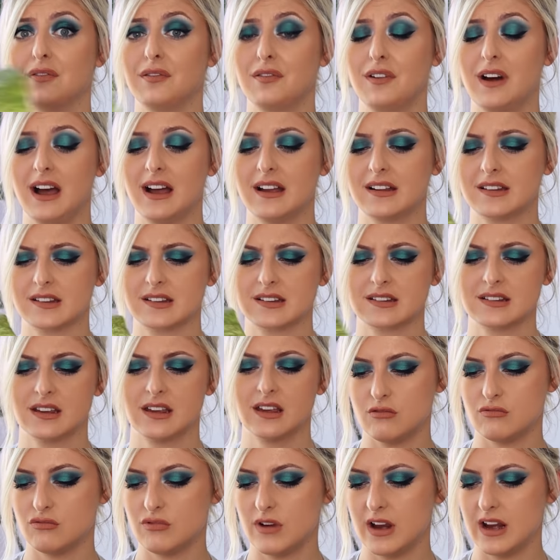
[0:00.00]
fast.
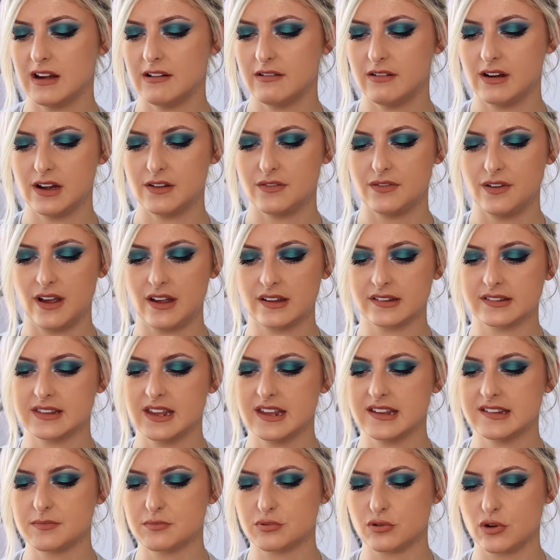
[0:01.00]
Really, really fast.
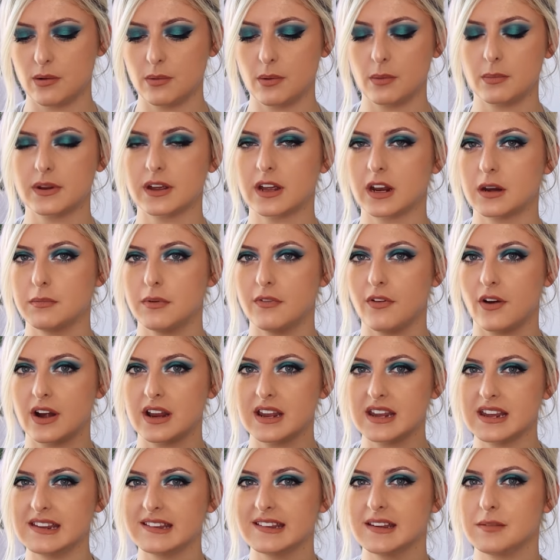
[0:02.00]
These are probably going to be
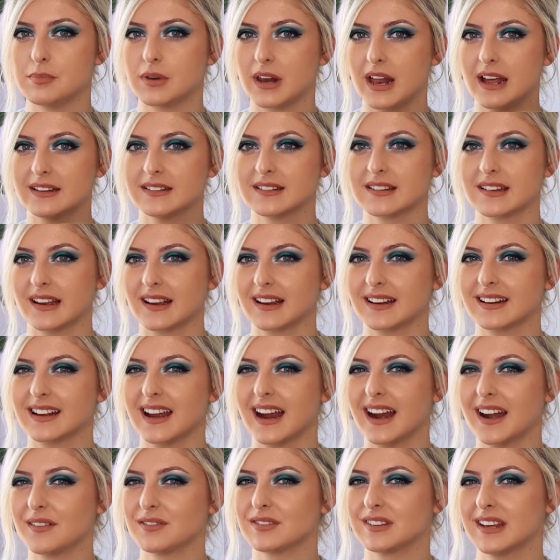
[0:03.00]
very easy plants. I can
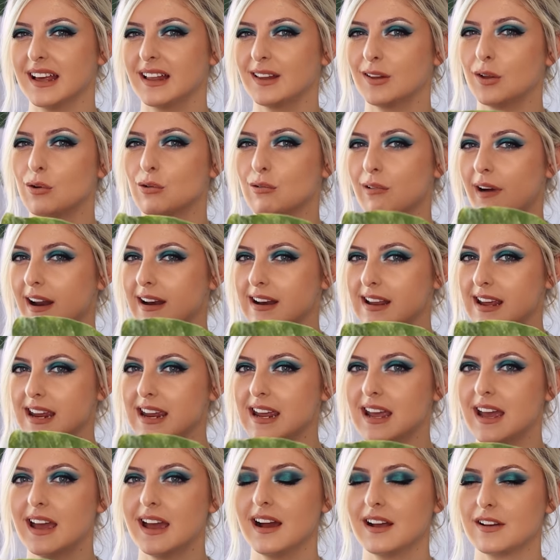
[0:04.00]
kind of tell
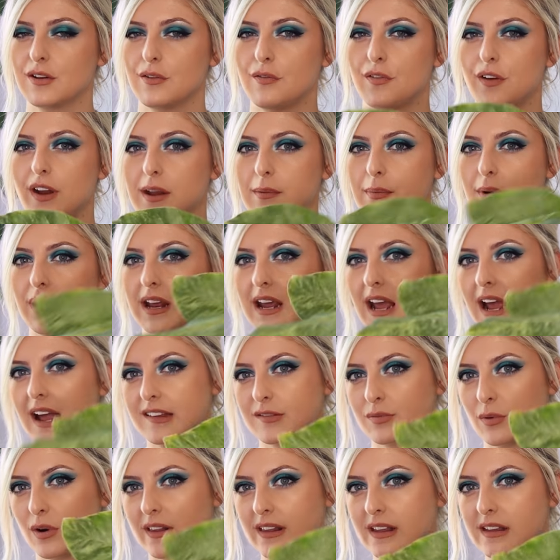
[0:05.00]
already. I don't know if anybody
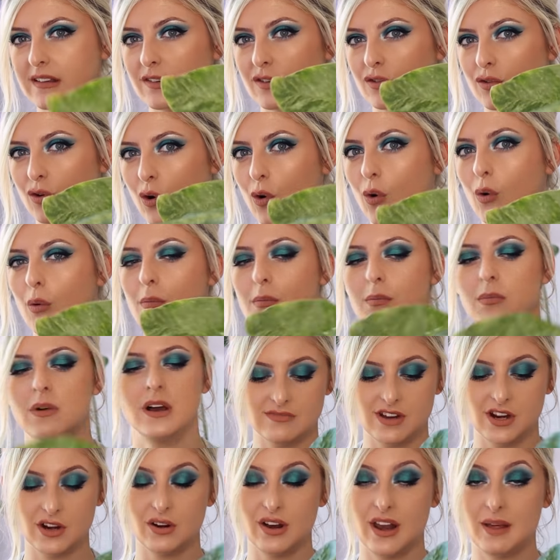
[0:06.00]
has one of these at home.
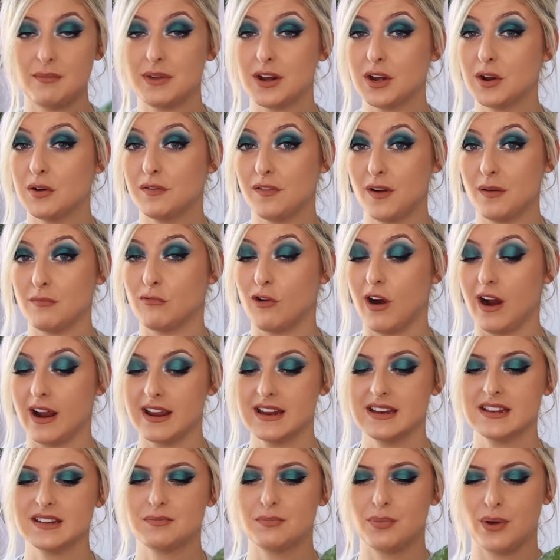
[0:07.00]
You know, let me know if I'm
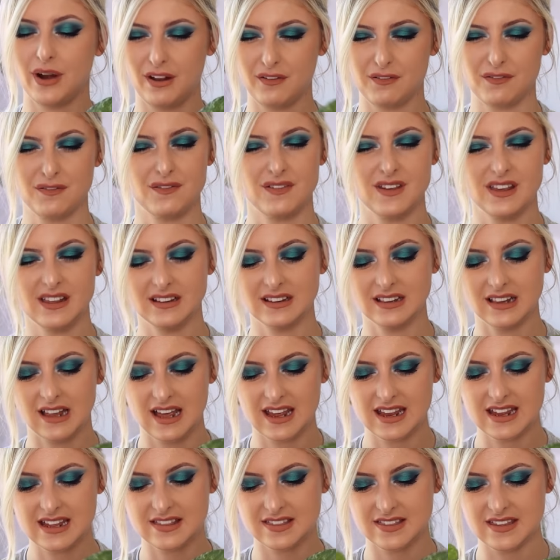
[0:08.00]
right. But I feel
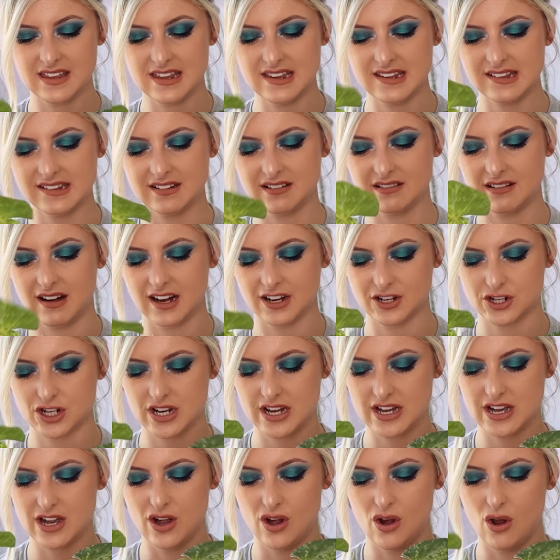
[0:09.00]
like these are
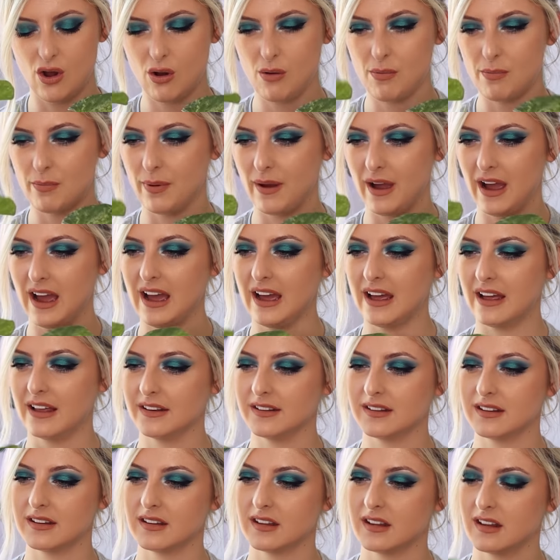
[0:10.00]
actually not
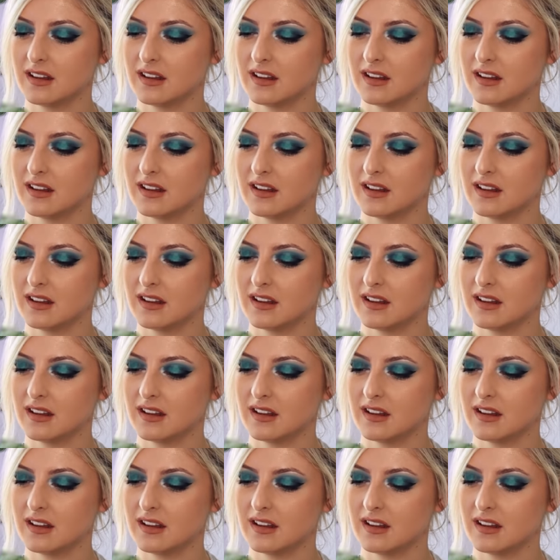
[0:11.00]
bad.